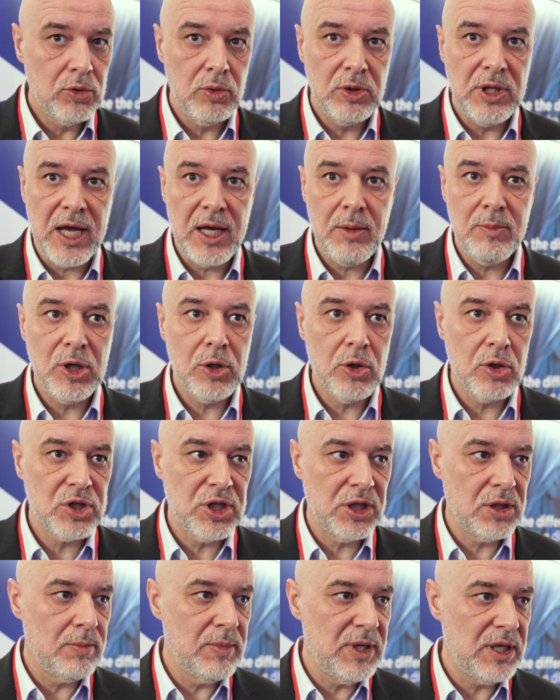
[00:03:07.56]
today because
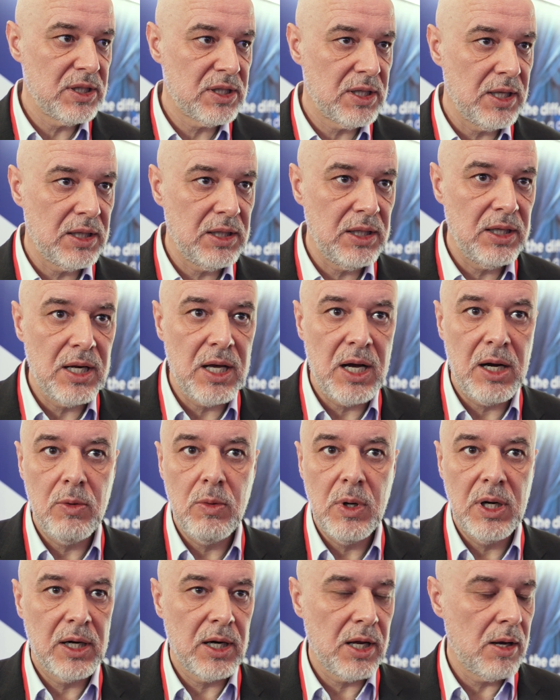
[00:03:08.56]
it means that in
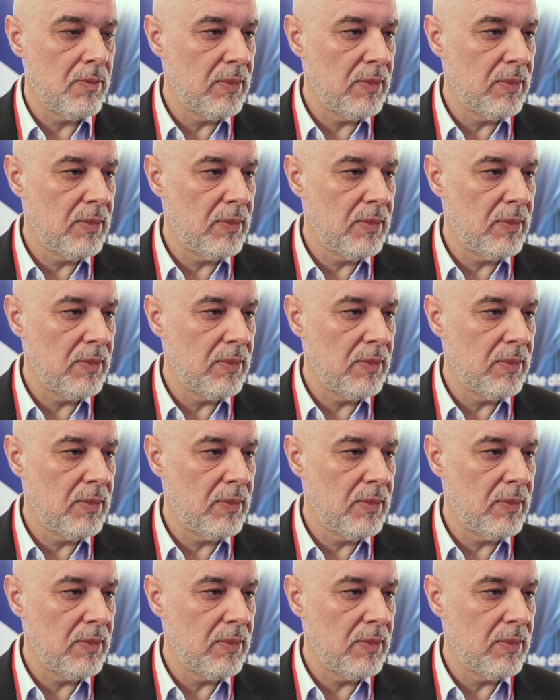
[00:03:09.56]
our uh,